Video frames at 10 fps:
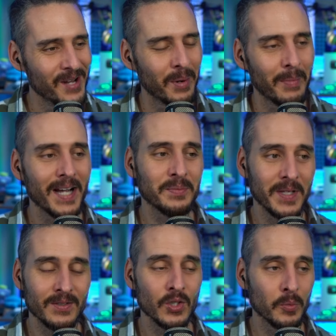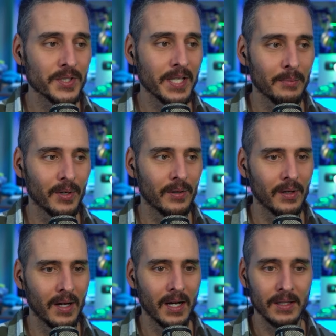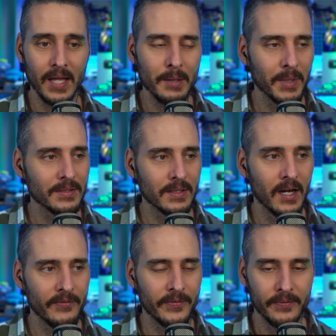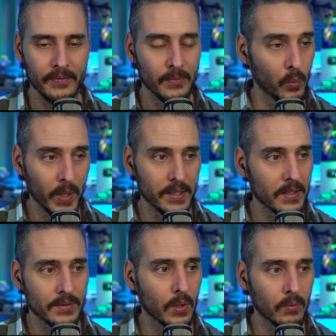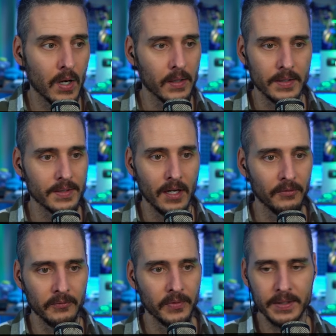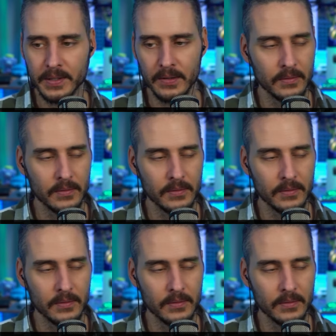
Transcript: but mine's been super stable uh, a lot of my stuff when it does go wrong is self-inflicted